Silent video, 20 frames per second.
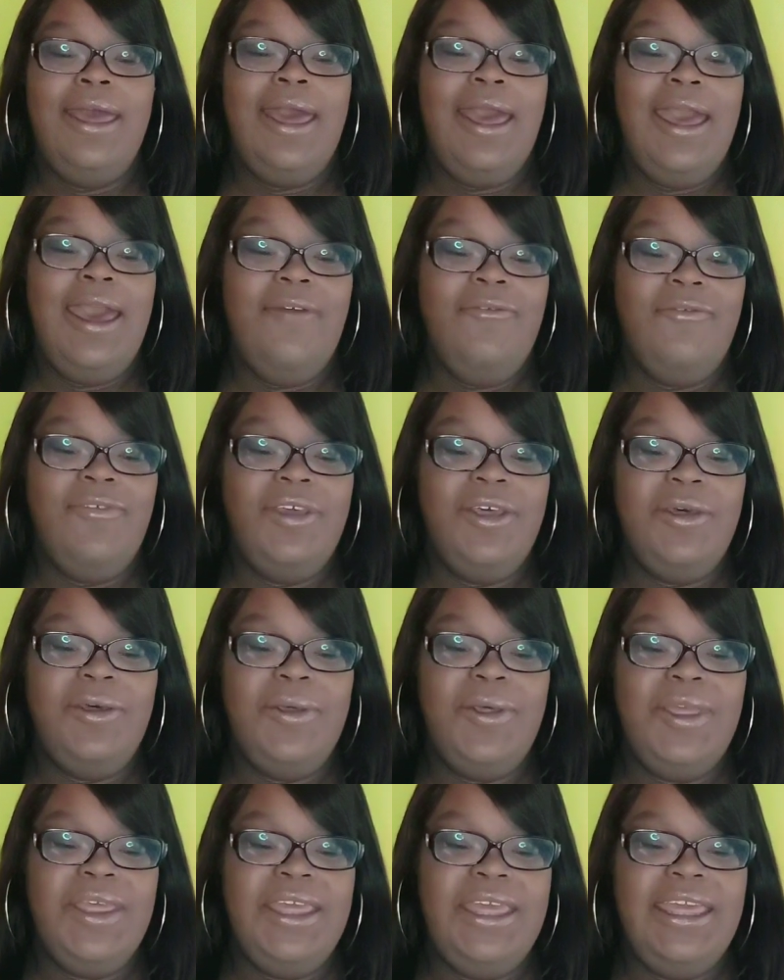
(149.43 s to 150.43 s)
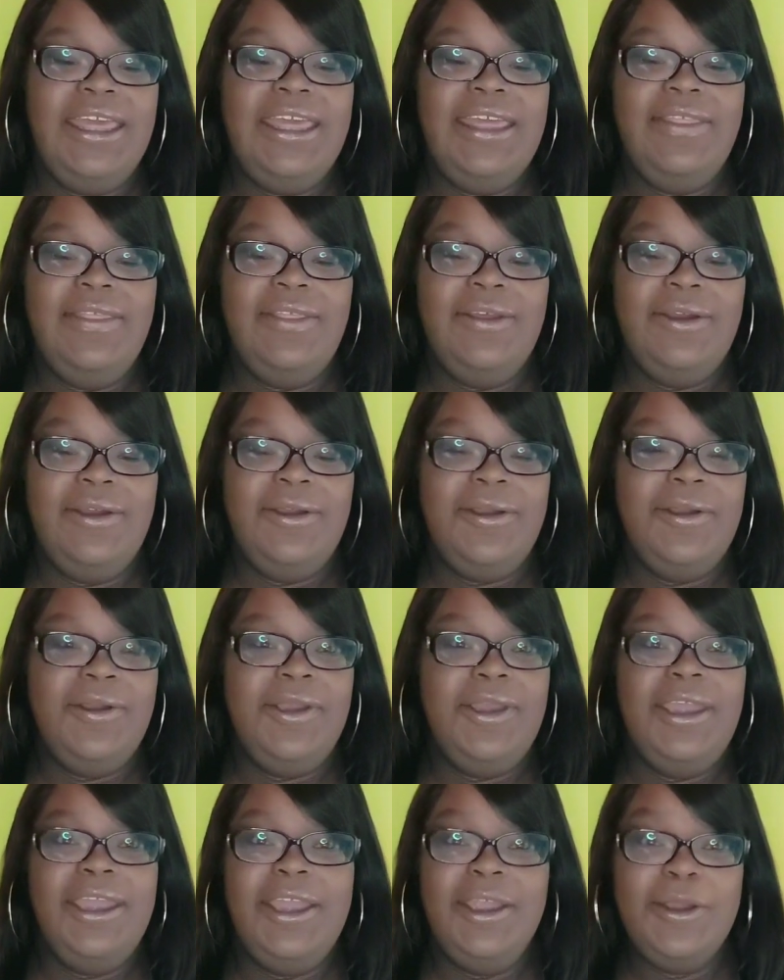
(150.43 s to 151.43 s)
I feel
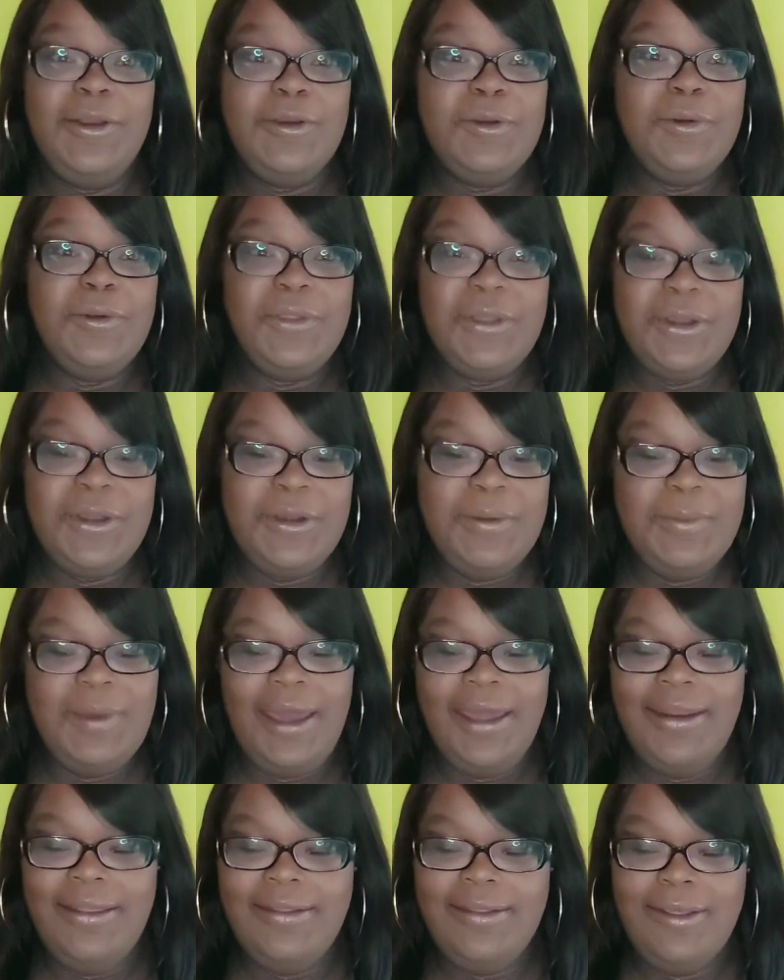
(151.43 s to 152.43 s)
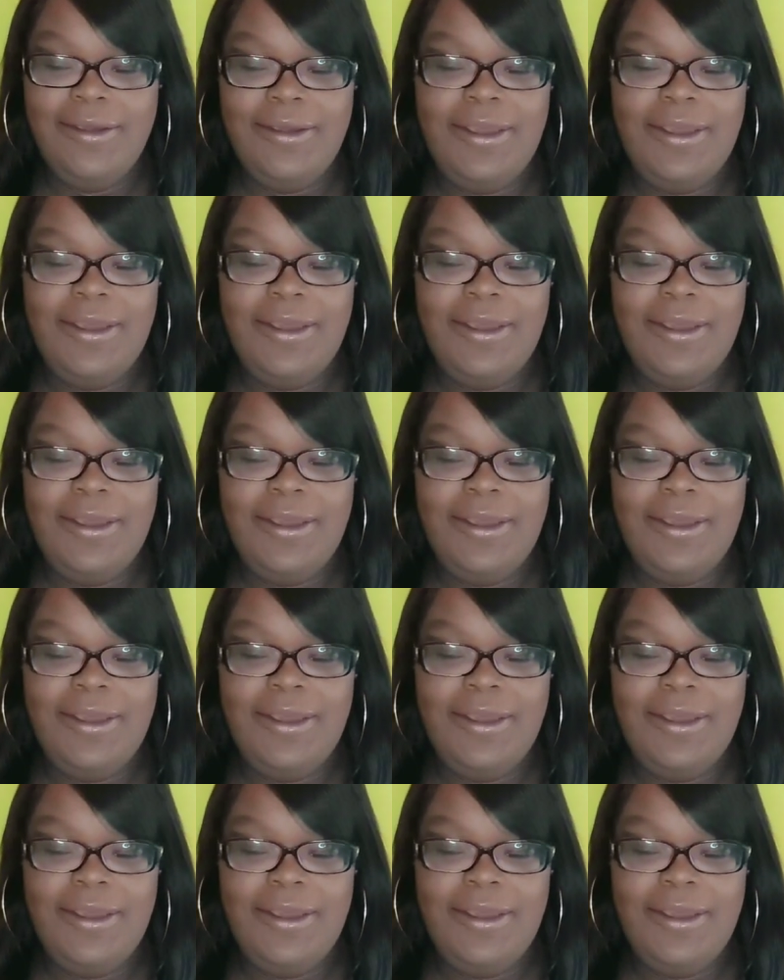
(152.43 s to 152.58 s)
either here nor there about it.